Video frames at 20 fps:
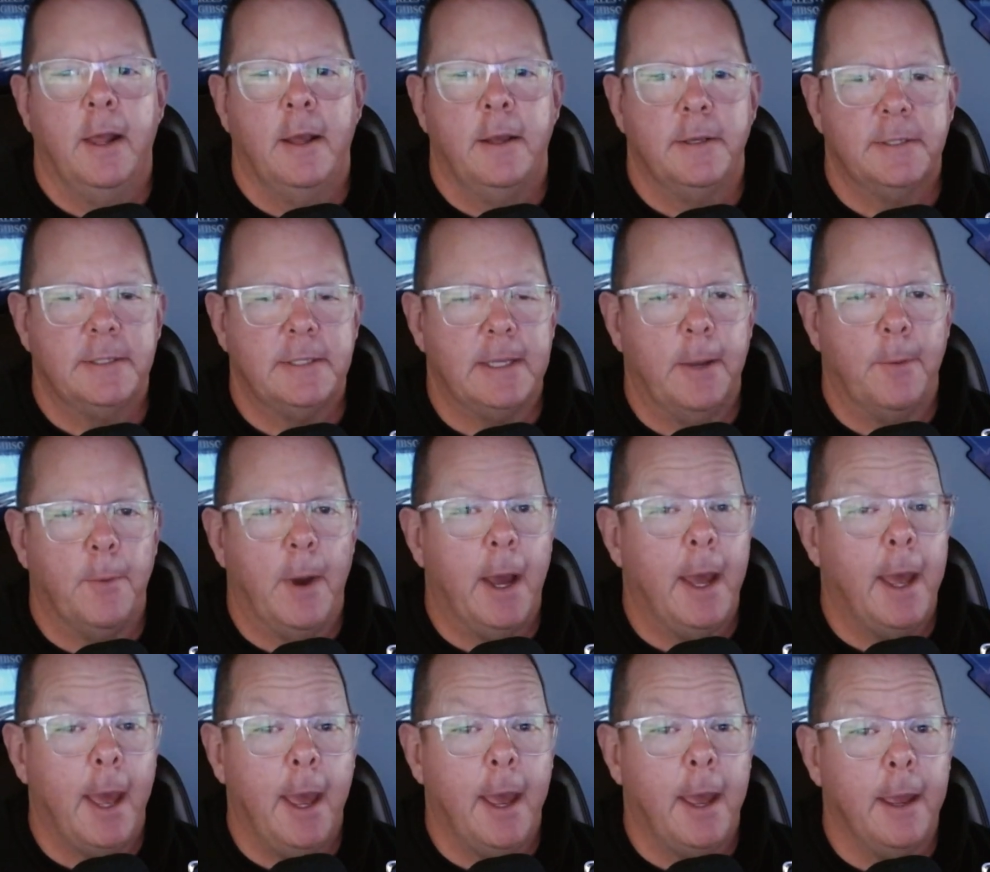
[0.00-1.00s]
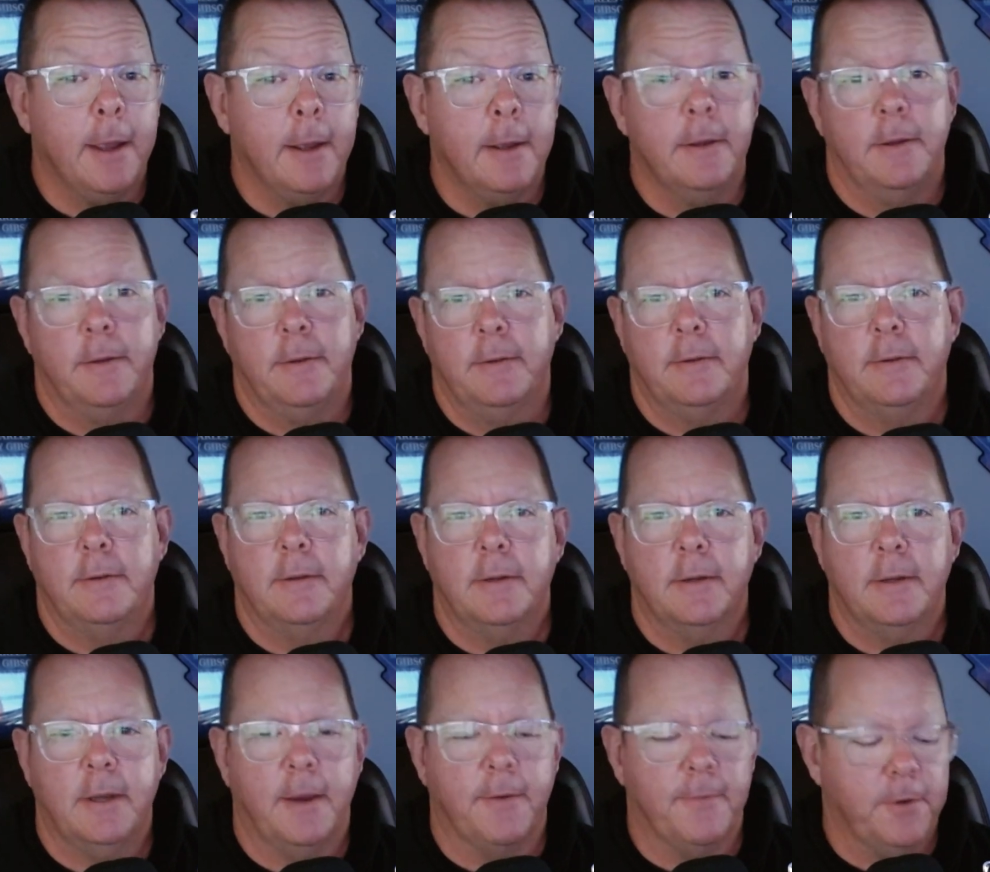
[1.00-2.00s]
CYA,
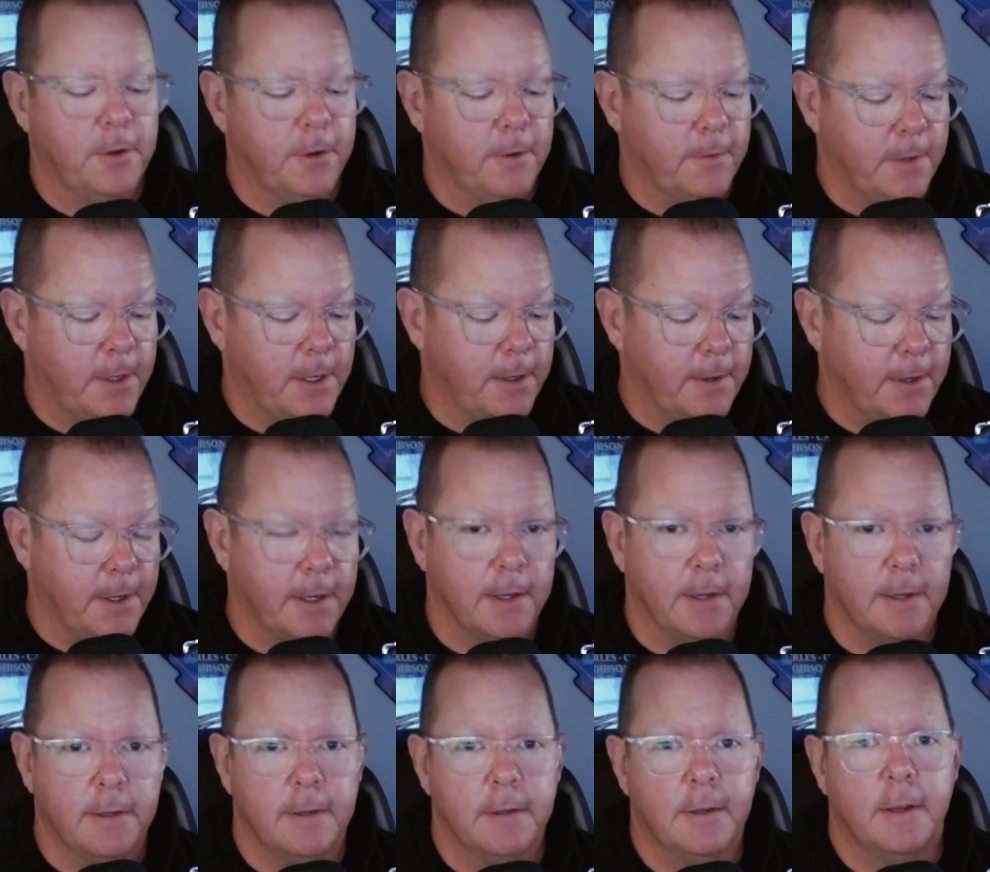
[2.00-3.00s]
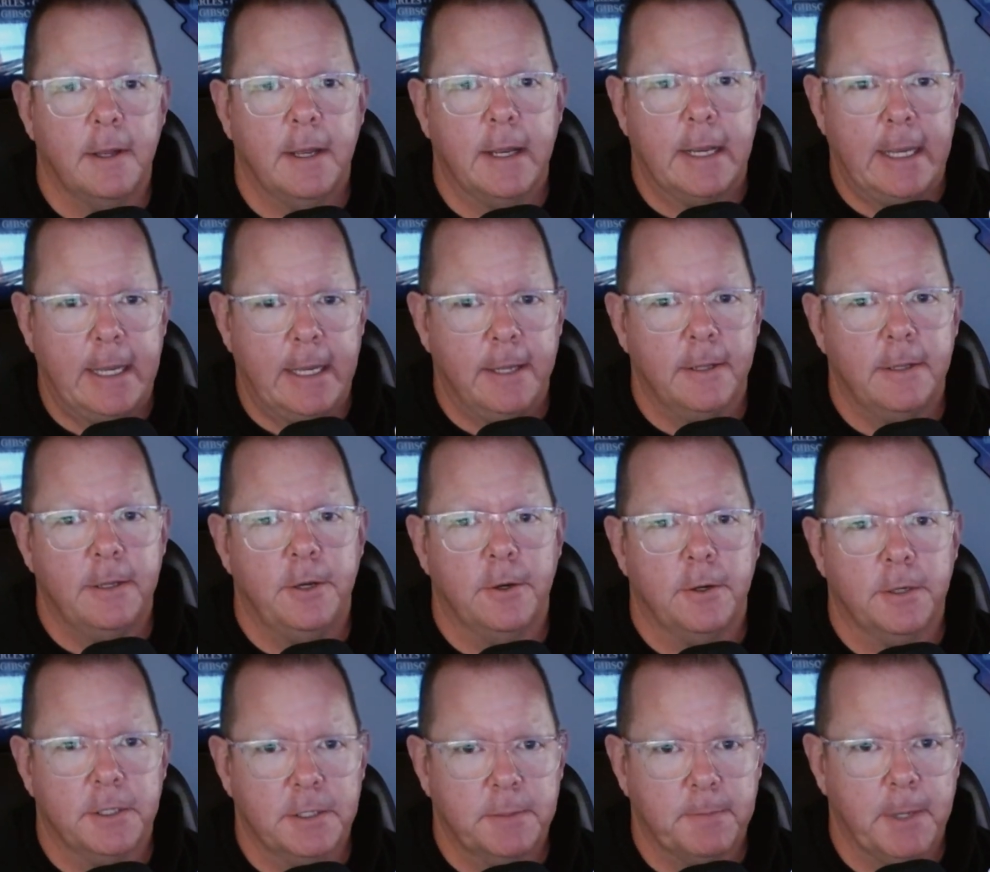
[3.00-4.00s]
cover your rear end and get
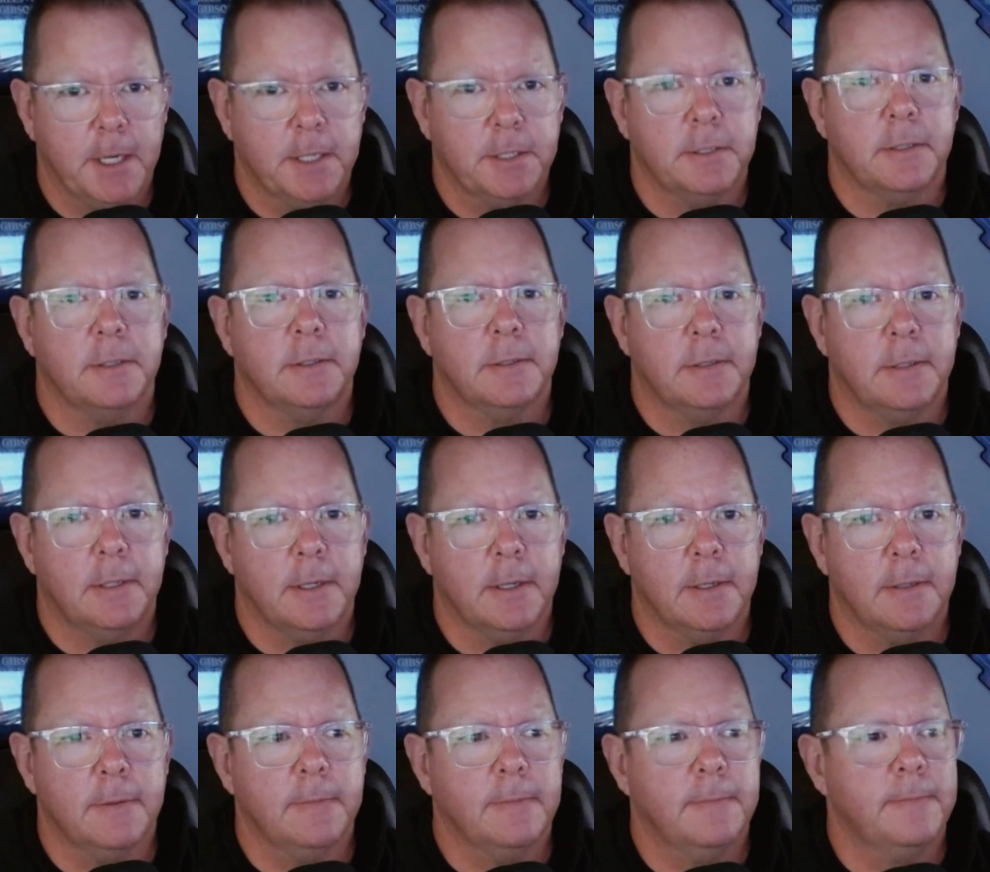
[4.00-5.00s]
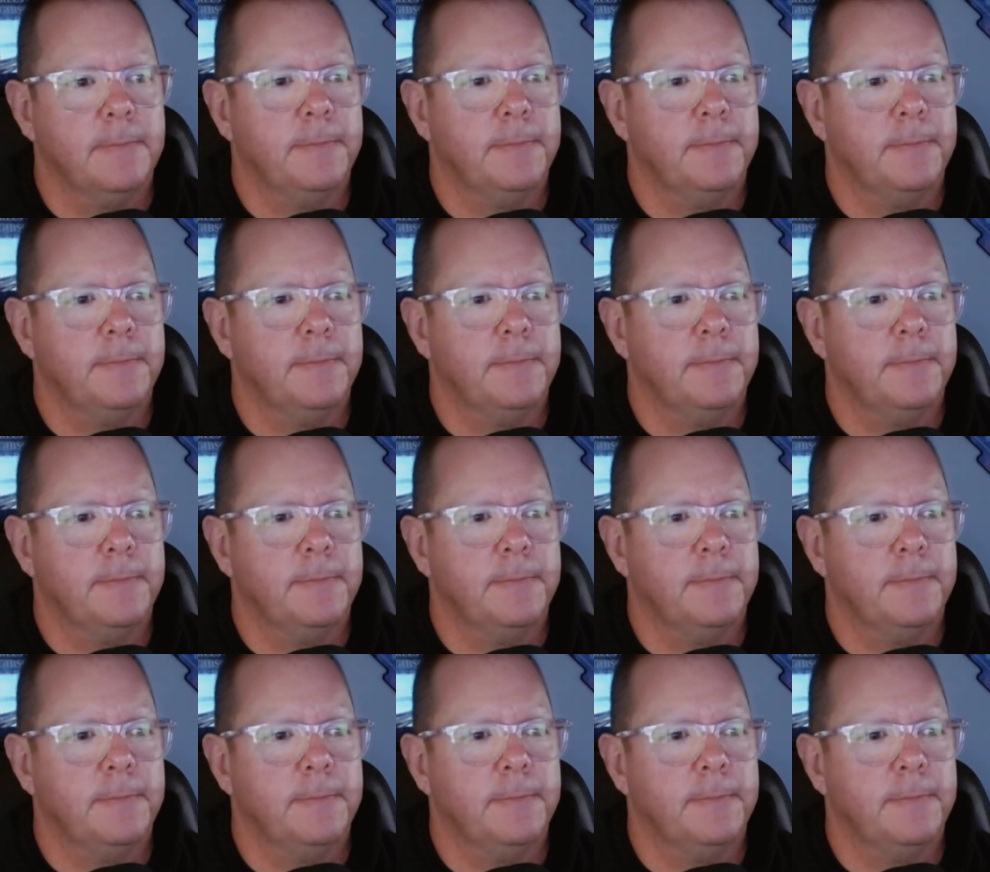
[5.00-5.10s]
your inspections done.